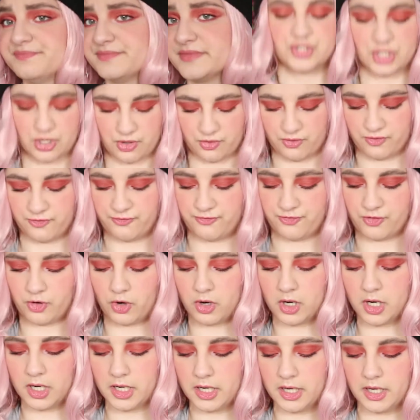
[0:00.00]

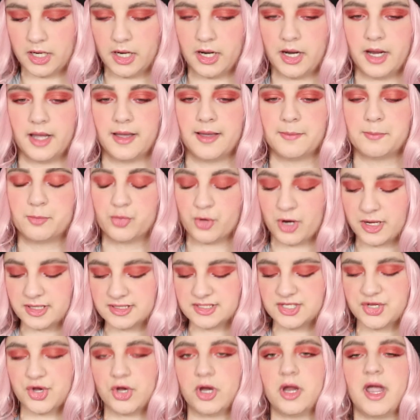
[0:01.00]
for
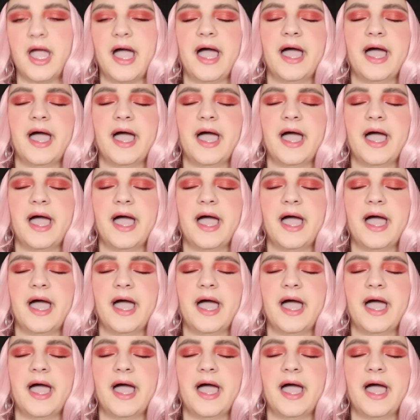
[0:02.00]
bronzer,